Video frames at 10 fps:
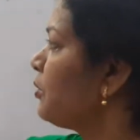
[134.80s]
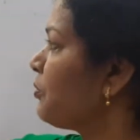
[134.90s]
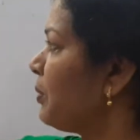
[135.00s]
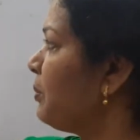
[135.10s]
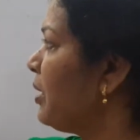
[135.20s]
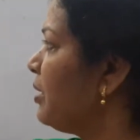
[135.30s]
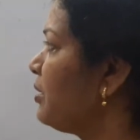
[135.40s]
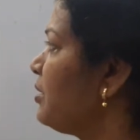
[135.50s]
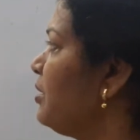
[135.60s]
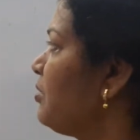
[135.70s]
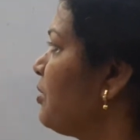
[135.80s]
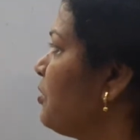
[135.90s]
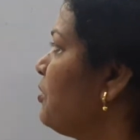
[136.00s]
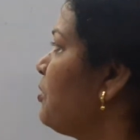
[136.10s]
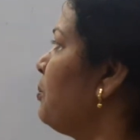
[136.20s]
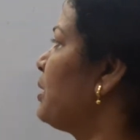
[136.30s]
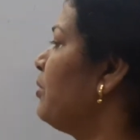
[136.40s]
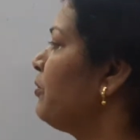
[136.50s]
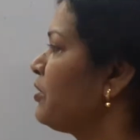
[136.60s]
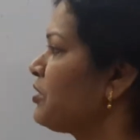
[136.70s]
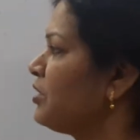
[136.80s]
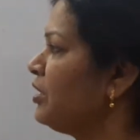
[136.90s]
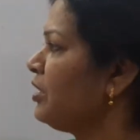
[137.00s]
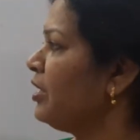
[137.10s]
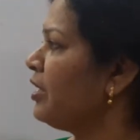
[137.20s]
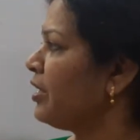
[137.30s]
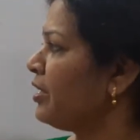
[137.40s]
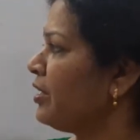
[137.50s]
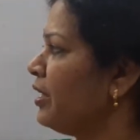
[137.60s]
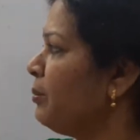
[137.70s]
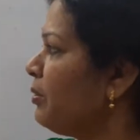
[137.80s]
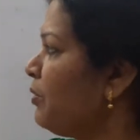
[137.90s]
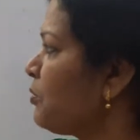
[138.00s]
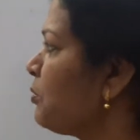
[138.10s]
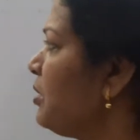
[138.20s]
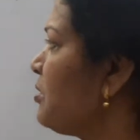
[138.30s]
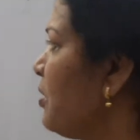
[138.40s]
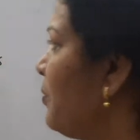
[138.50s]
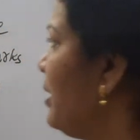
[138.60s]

From the three sections of become first year, number of students of